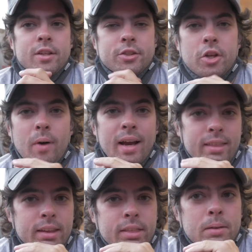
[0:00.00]
So I
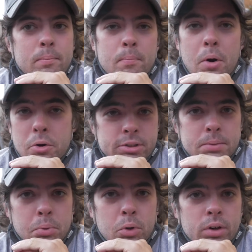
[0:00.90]
think the most
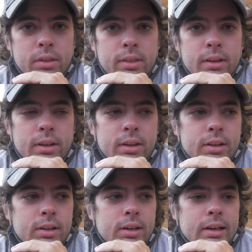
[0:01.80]
important thing
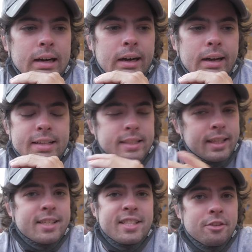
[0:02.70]
is to
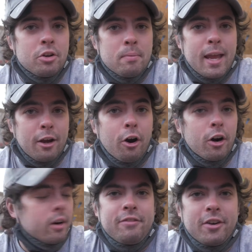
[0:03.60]
continue to make
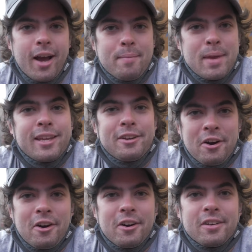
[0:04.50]
art. If you're not making
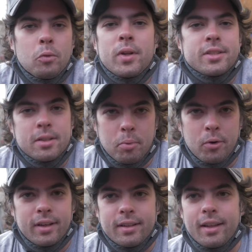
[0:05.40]
art, what's the
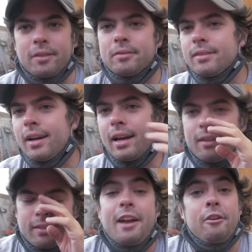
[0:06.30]
point? Like, I
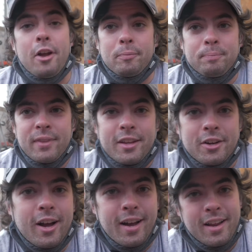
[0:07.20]
don't know.
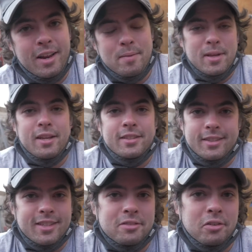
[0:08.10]
You're not gonna be a
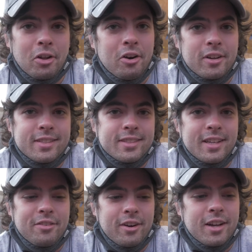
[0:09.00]
successful artist
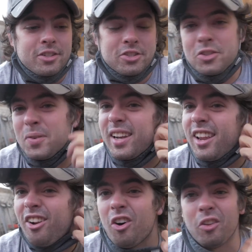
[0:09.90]
if you're not just doing
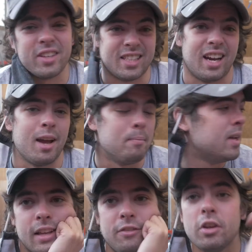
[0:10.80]
it all the time.
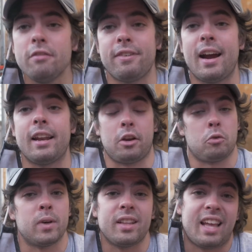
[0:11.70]
If you can find like a
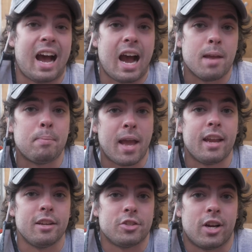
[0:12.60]
really high
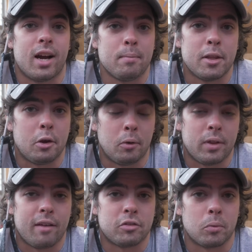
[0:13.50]
paying job that you
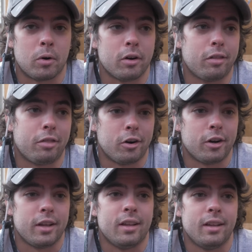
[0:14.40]
only have to work
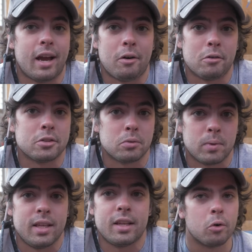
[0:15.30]
30 hours a
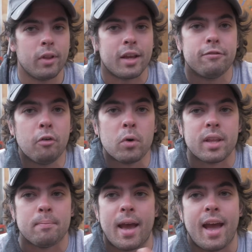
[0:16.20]
week, or like
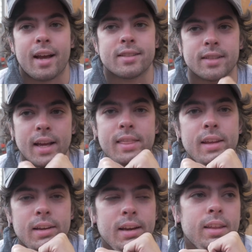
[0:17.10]
40 max, like I
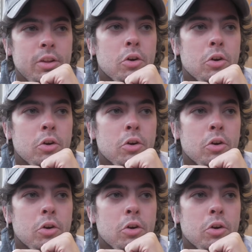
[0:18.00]
think you